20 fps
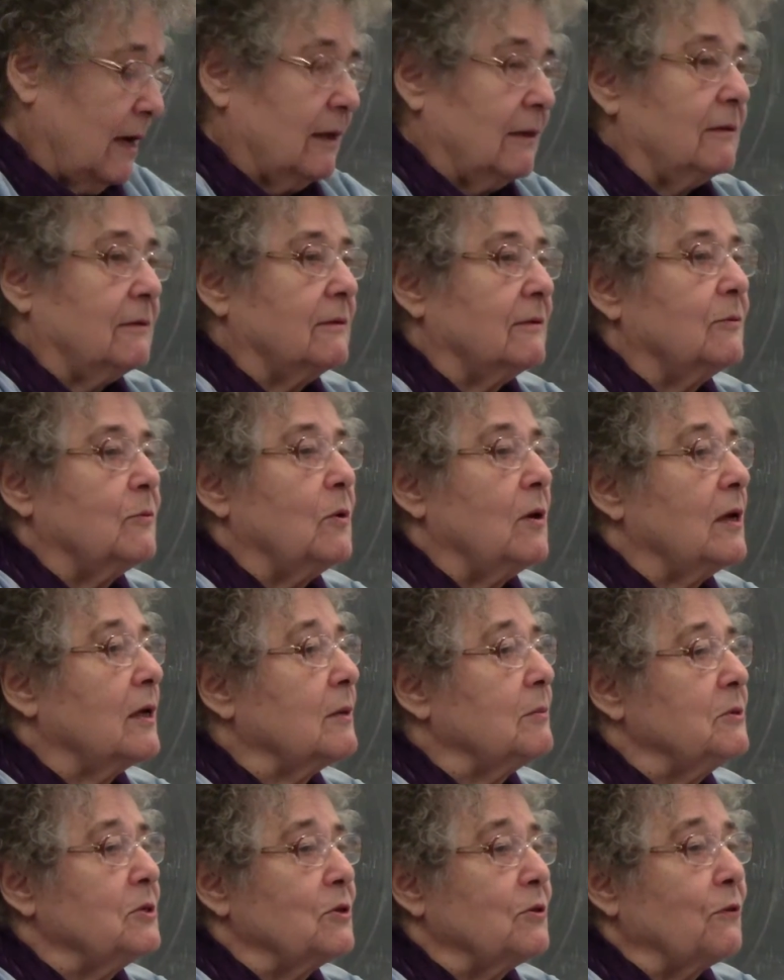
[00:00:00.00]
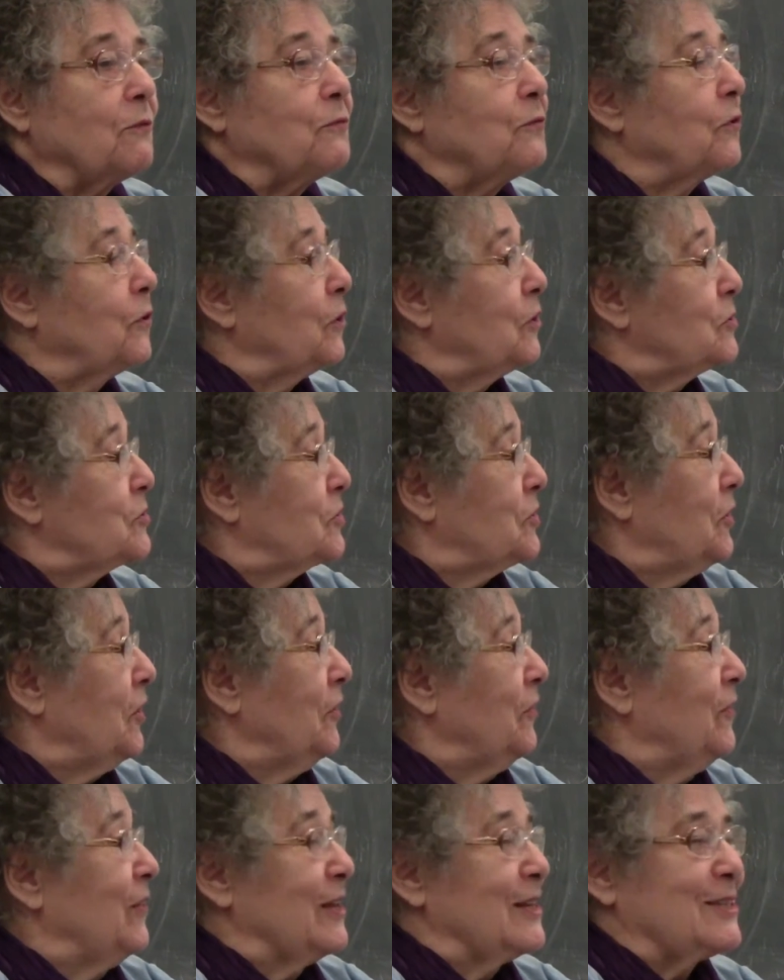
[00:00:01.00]
Welcome to the first
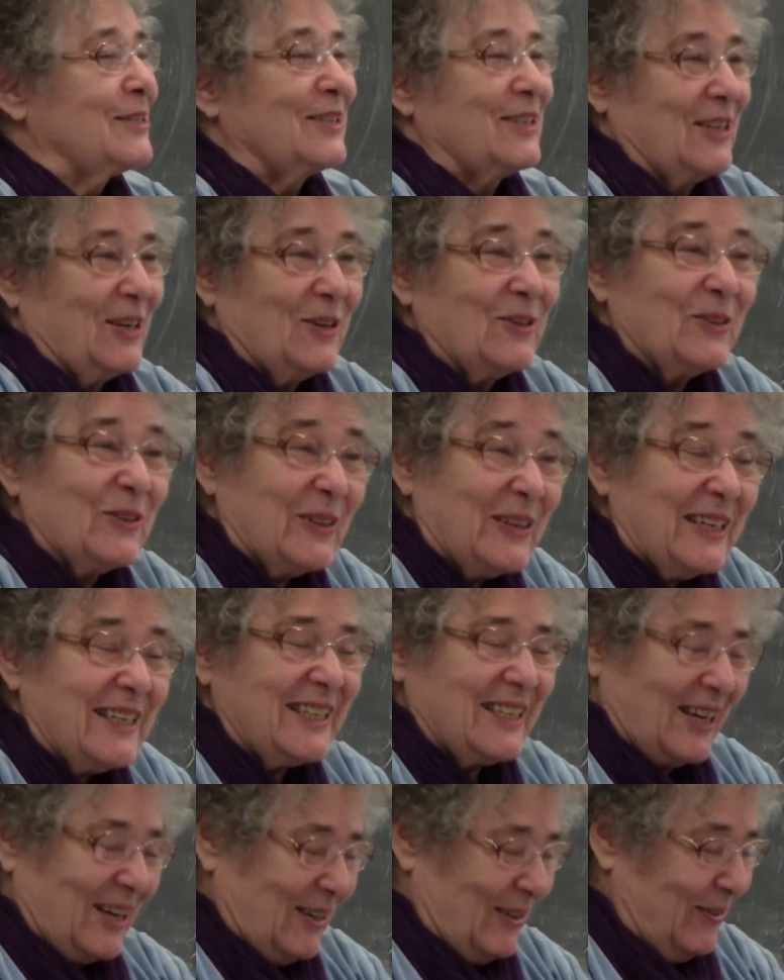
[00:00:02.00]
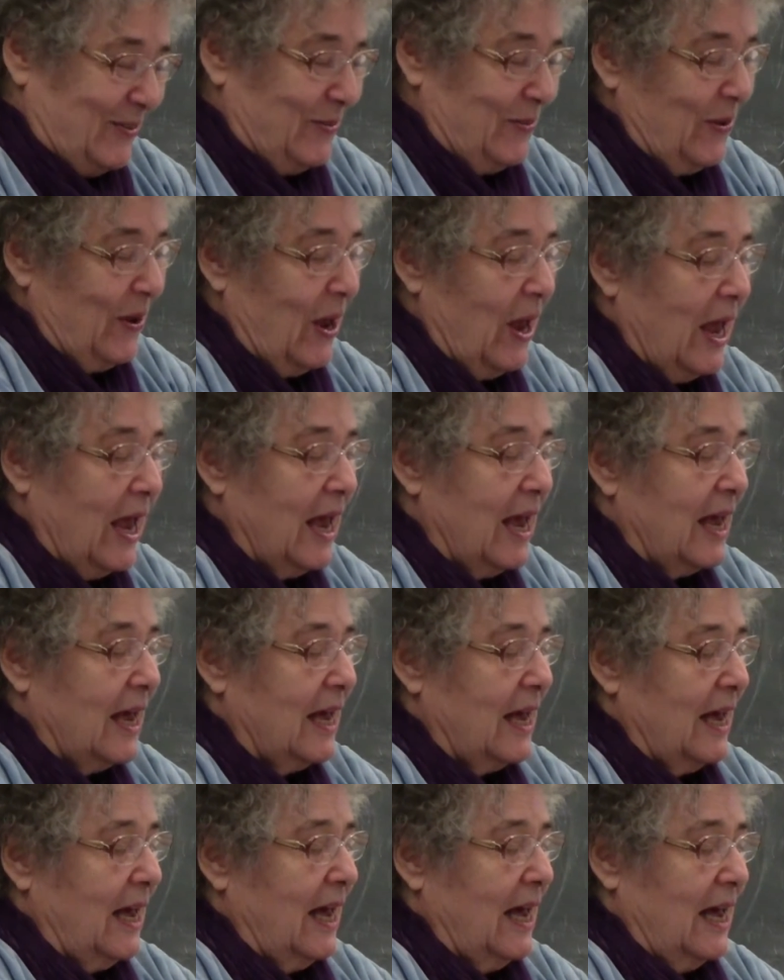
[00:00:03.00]
in this series of
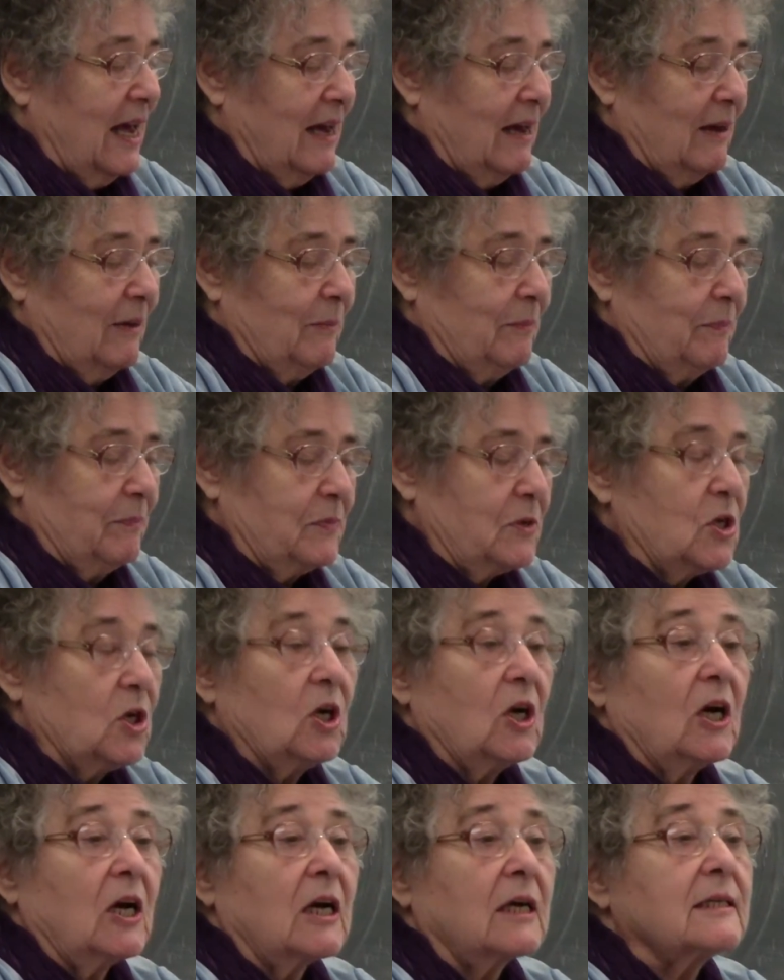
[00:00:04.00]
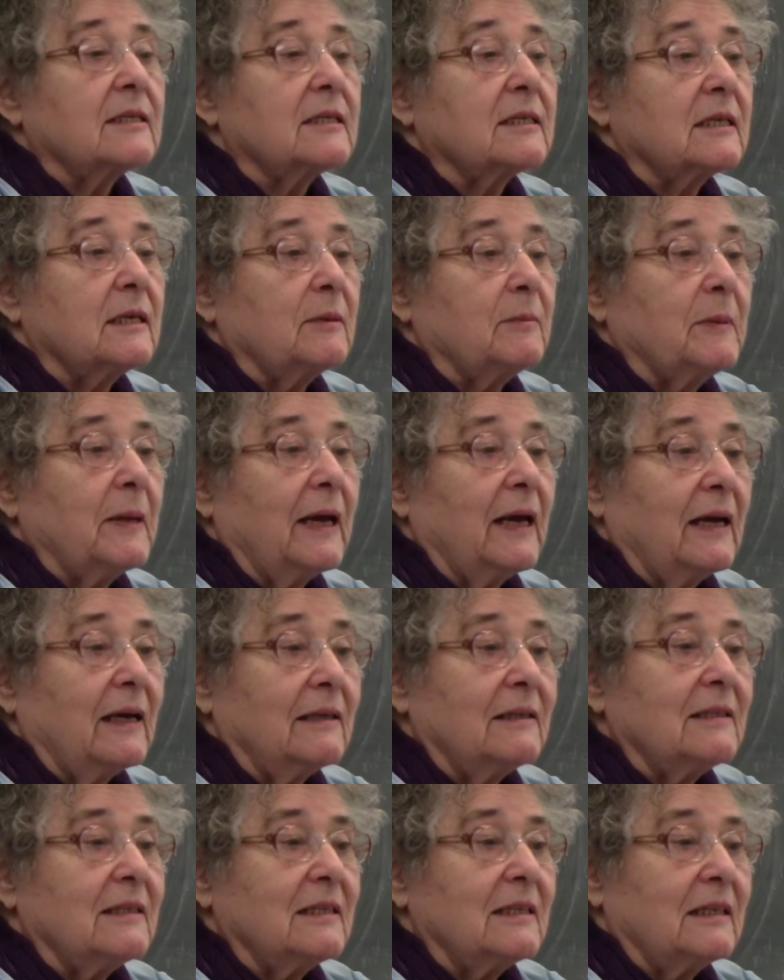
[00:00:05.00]
talks
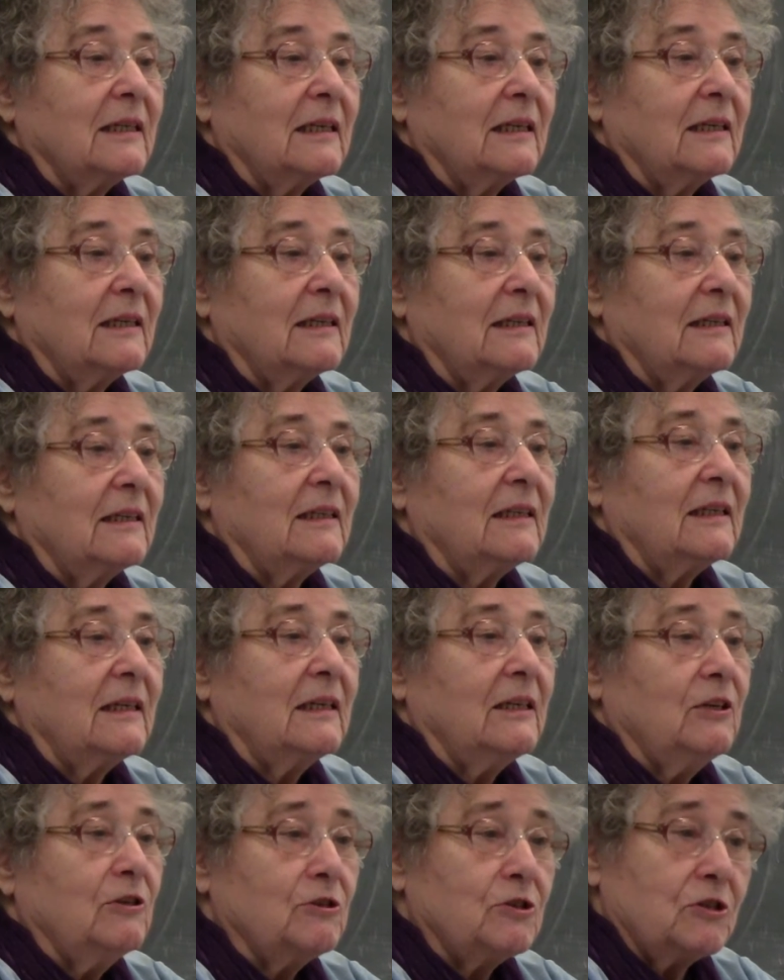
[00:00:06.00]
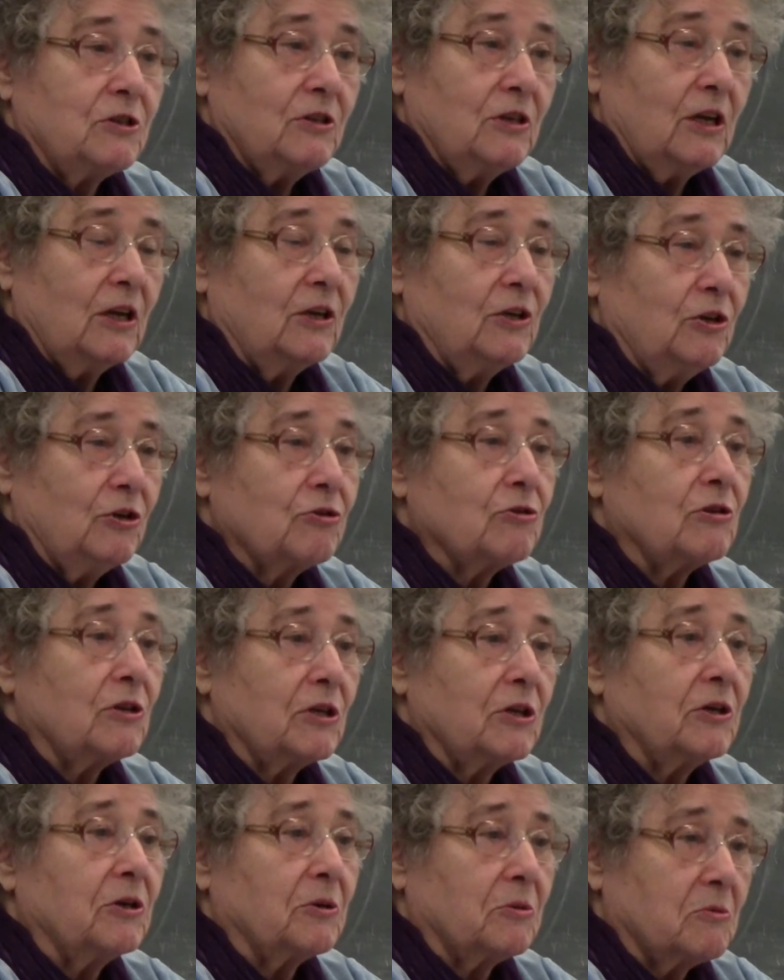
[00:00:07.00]
about a
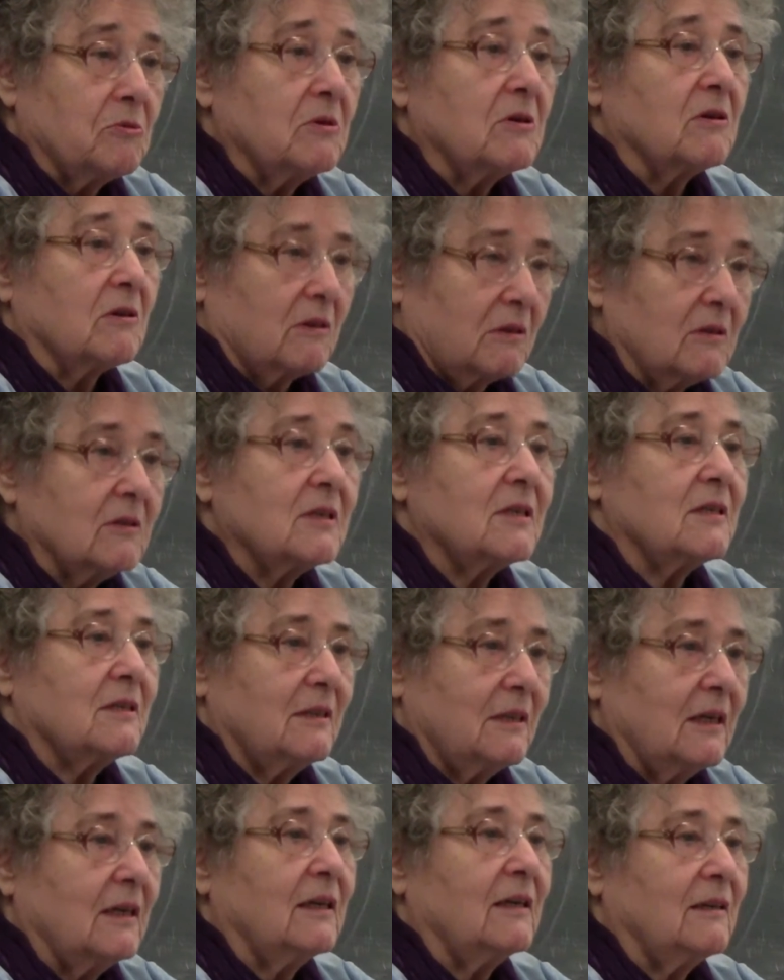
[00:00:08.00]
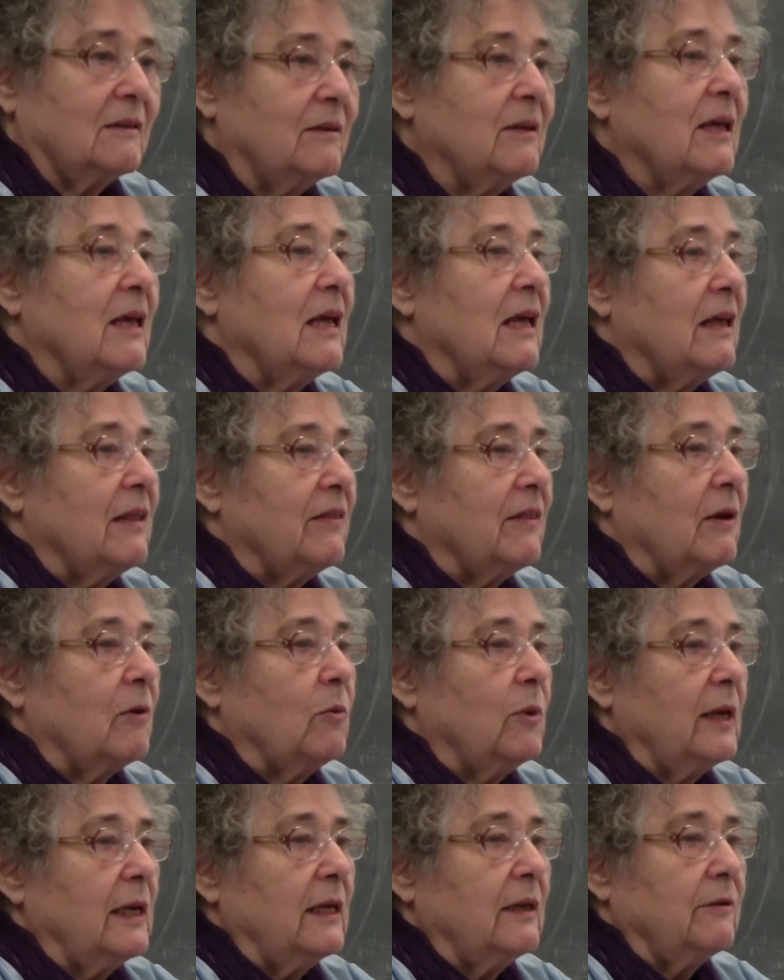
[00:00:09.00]
nuclear world,
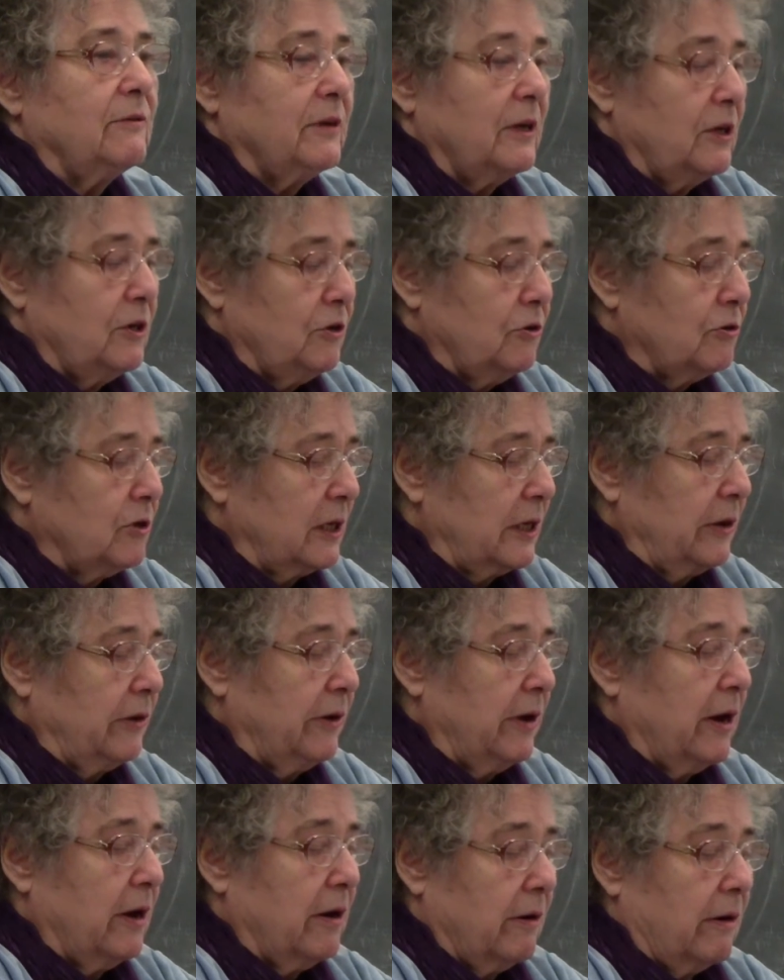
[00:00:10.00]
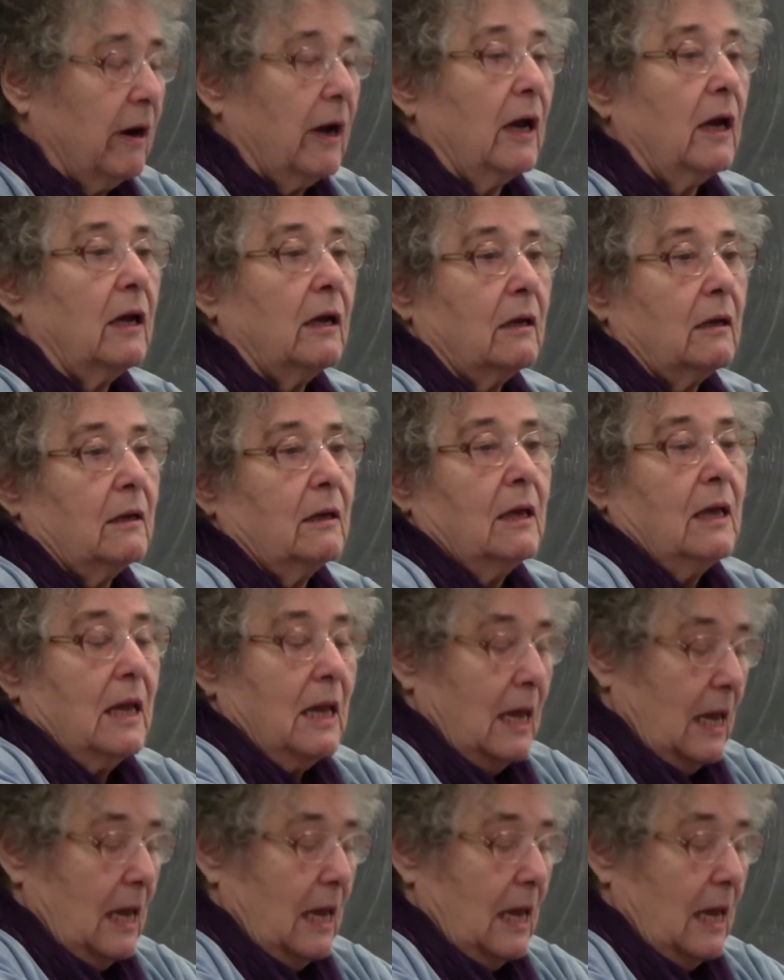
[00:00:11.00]
that we live in a nuclear era.